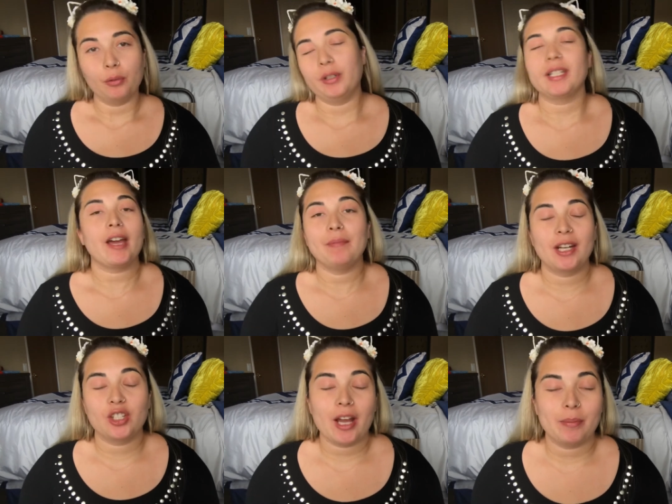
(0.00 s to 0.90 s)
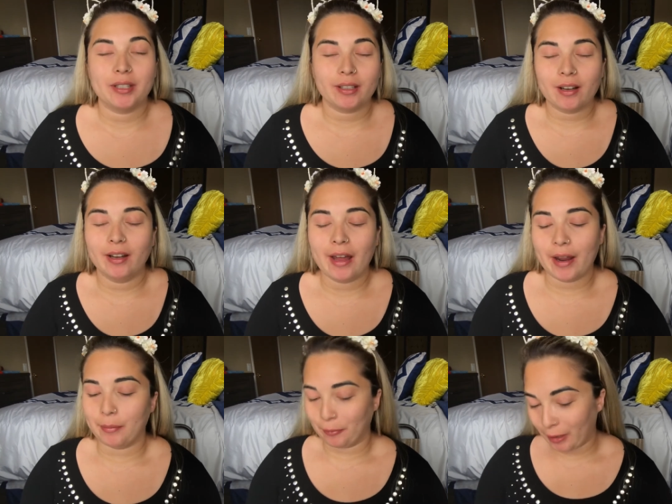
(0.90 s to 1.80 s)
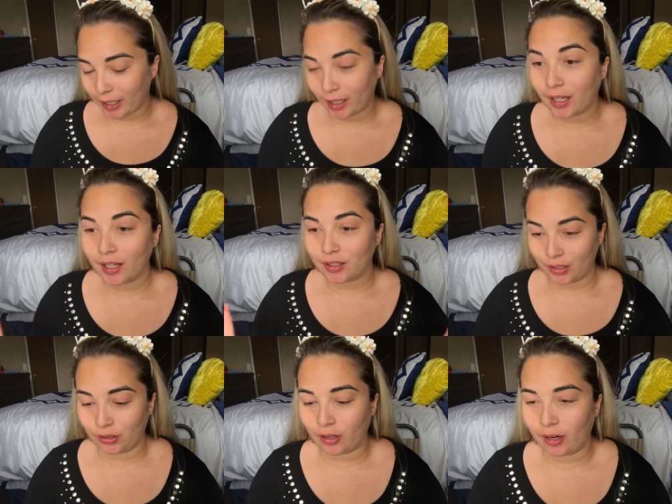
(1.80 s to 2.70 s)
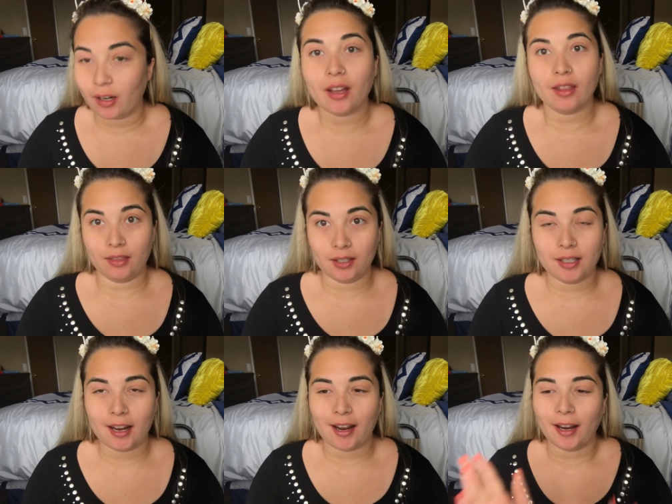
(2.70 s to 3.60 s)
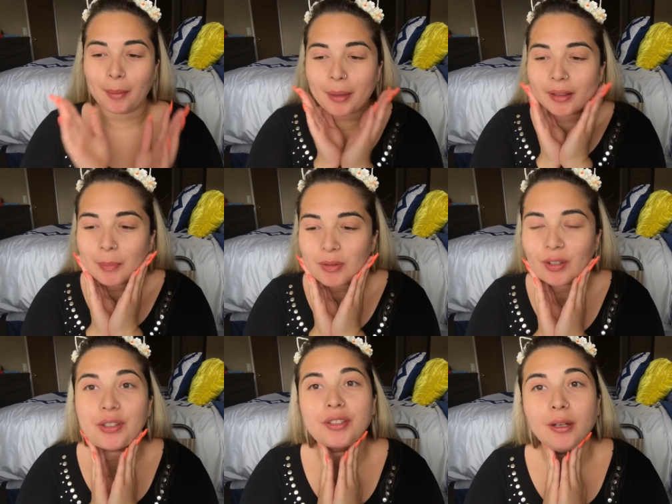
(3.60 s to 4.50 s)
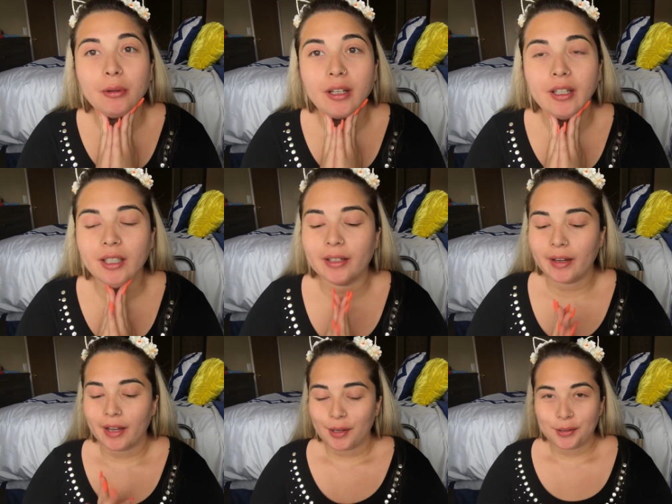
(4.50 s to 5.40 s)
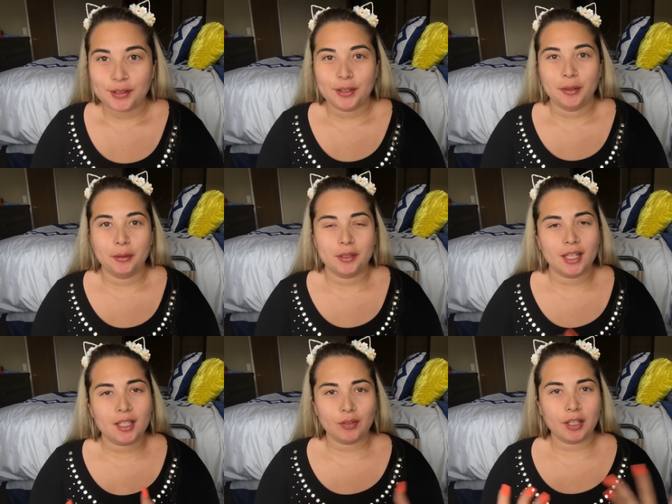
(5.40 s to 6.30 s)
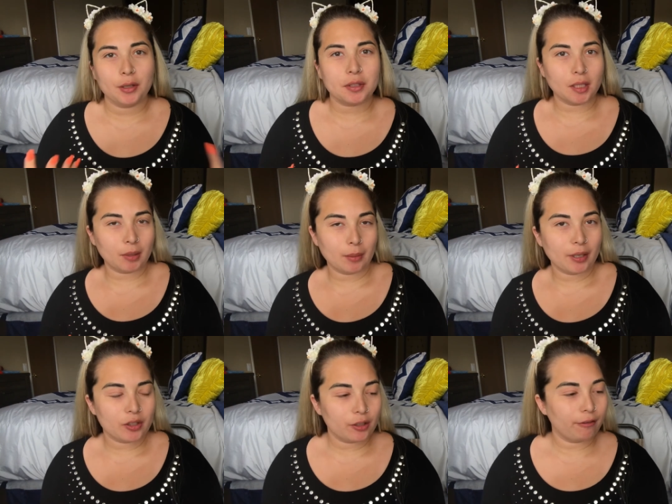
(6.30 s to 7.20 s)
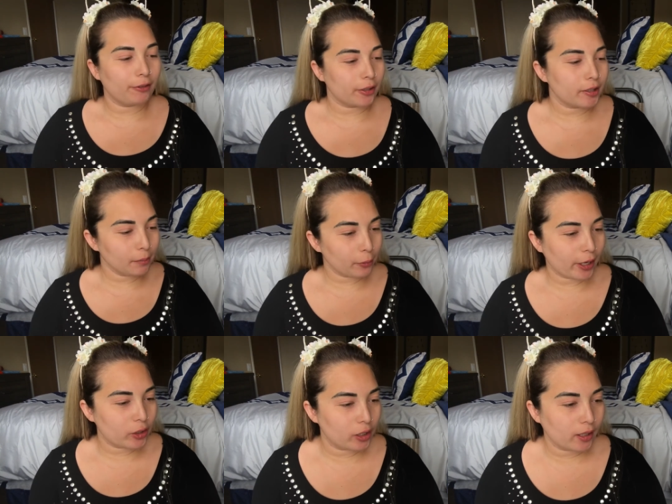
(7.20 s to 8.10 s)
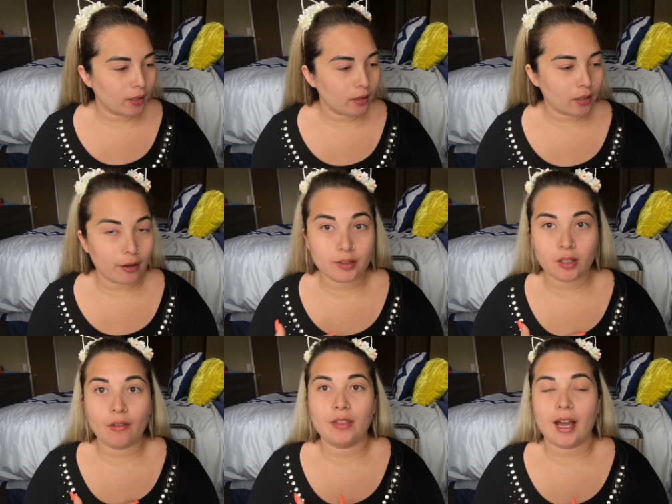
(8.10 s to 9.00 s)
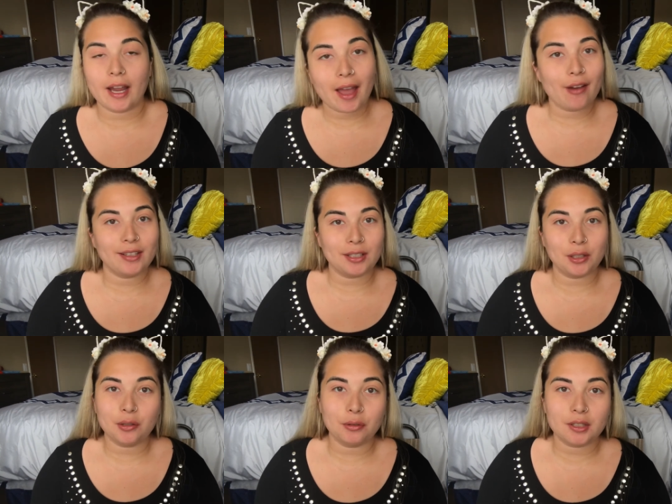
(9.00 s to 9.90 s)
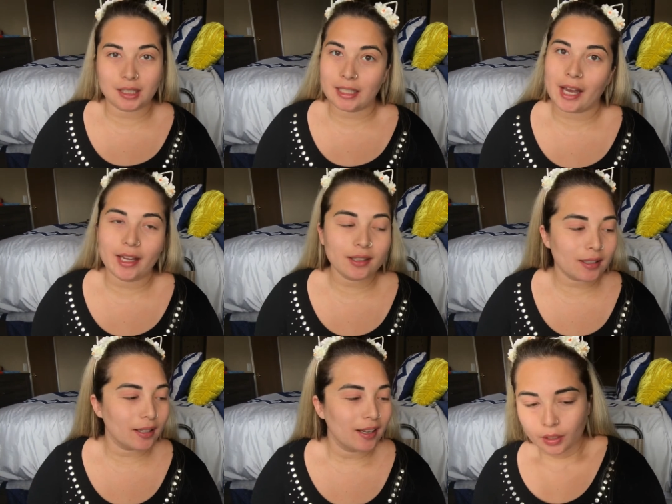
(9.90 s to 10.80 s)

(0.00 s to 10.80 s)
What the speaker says: Once I have my chapstick on, I am ready to start the day. My lips feel so good. So today's video is going to be a bunch of first impressions of stuff that I haven't used yet.